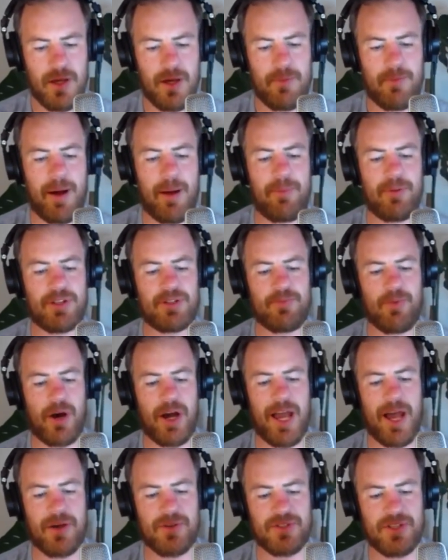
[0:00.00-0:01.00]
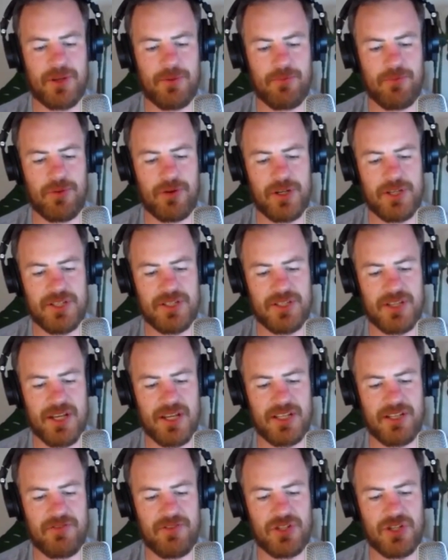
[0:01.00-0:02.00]
Published by Halcyon Press, a
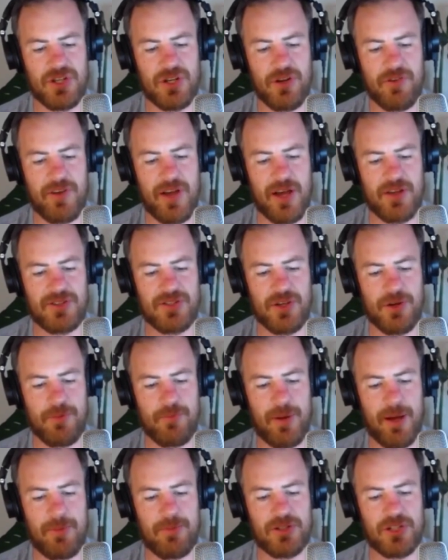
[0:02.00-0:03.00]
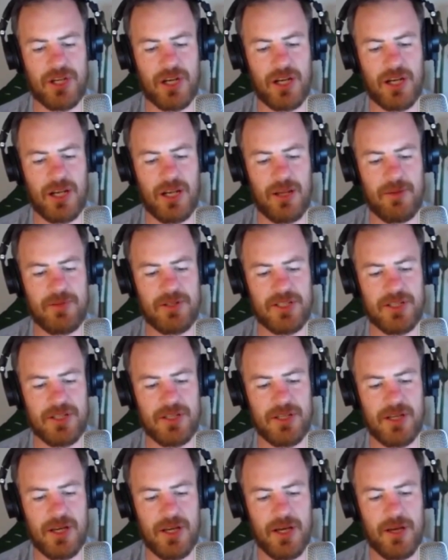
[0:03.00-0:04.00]
division of Halcyon Publishing
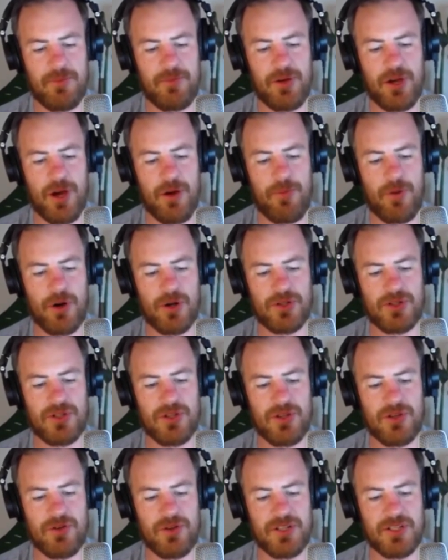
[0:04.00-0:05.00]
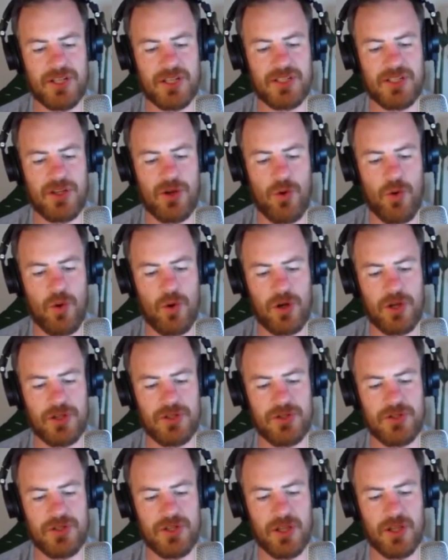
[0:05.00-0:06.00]
Limited, PO Box 360, Auckland,
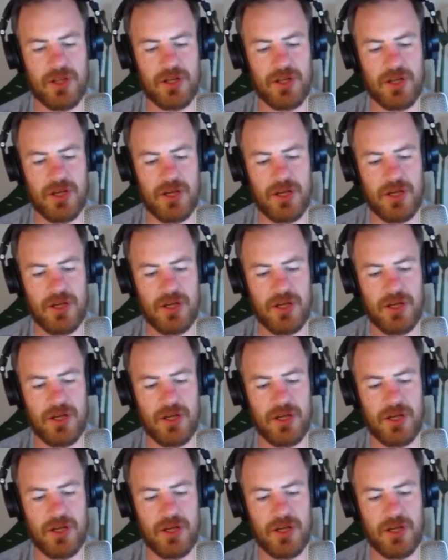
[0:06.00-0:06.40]
New Zealand.